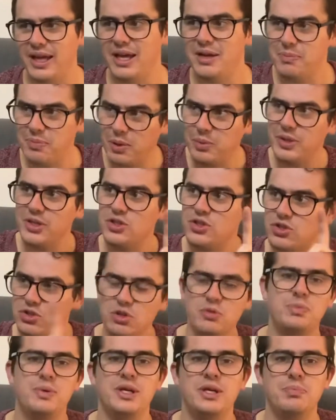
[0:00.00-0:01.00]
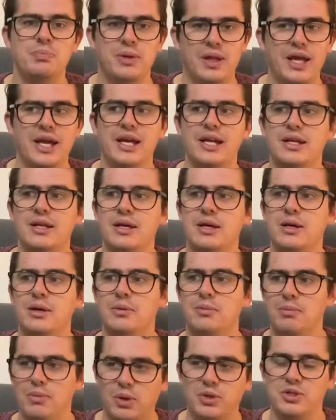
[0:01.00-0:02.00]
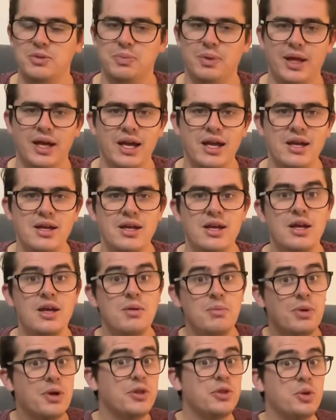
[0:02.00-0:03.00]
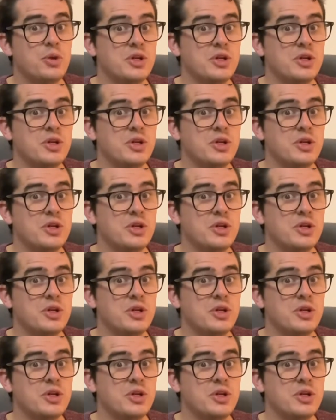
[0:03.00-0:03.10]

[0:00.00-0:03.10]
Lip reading: and probably should be played multiplayer, but I thought I'd